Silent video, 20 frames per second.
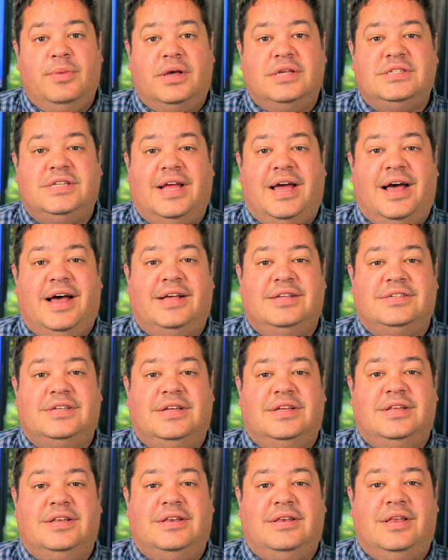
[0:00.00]
must ask,
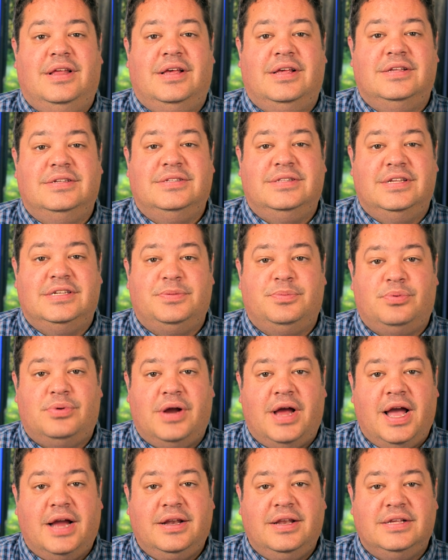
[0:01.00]
does this
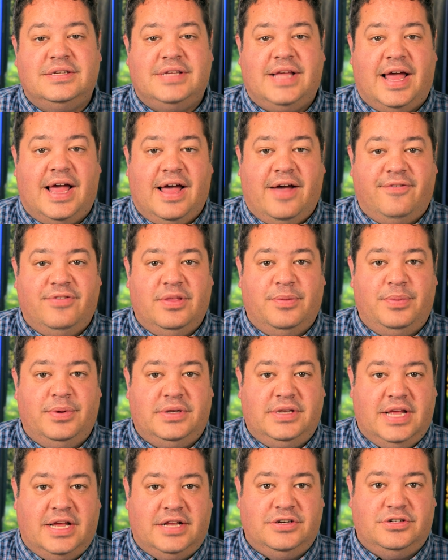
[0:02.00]
practice have the
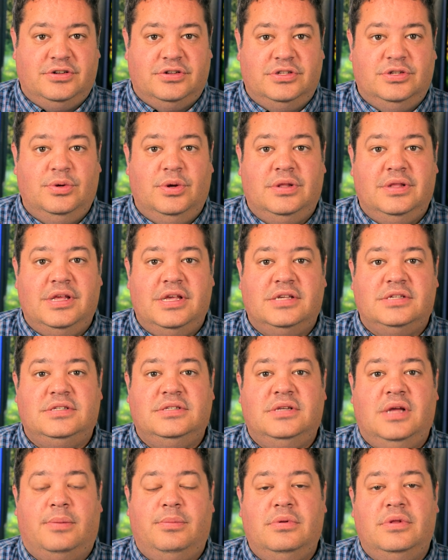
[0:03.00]
potential to at least
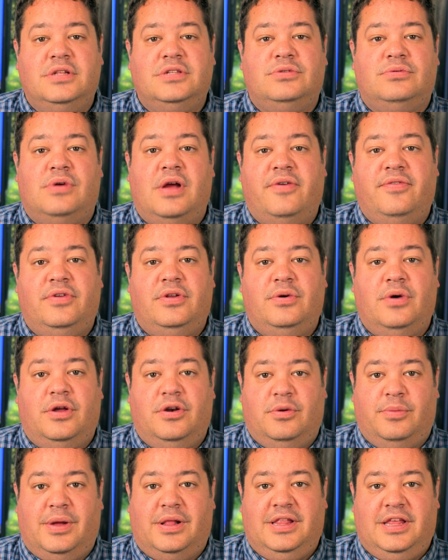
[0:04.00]
double its revenue
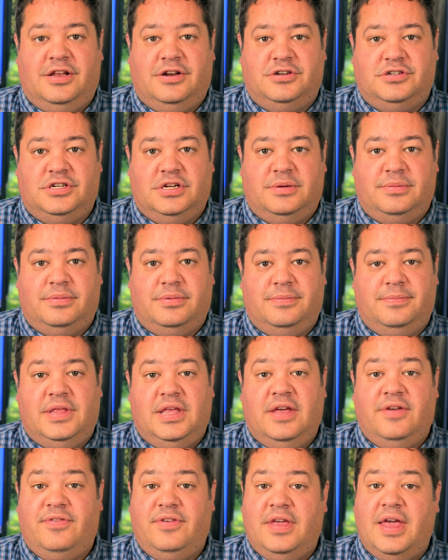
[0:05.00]
under my leadership?
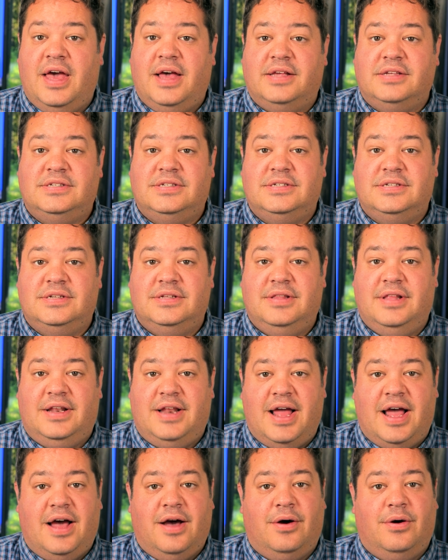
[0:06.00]
If yes, then
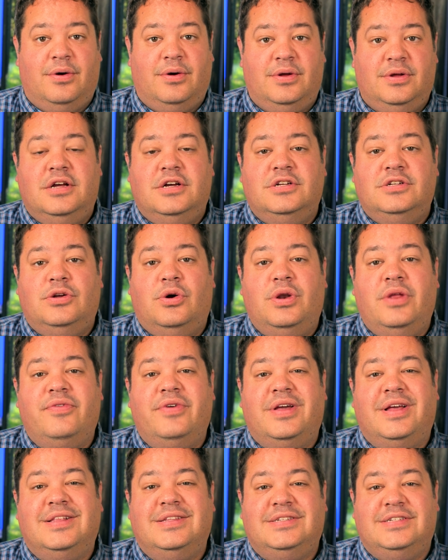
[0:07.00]
how? Don't even
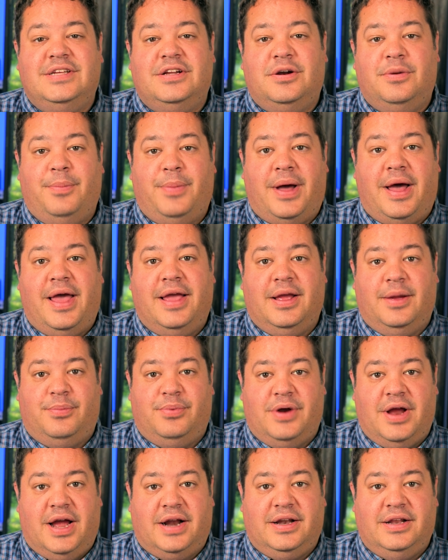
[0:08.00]
consider buying a
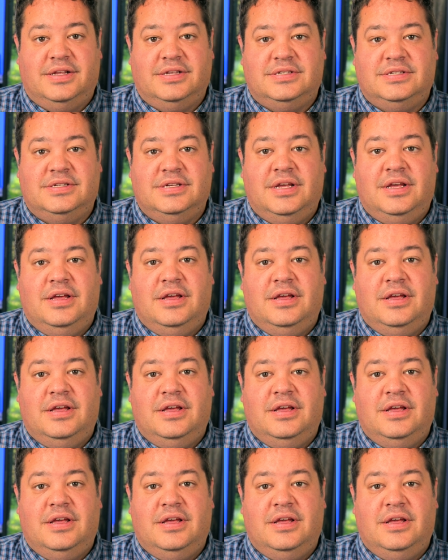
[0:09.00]
practice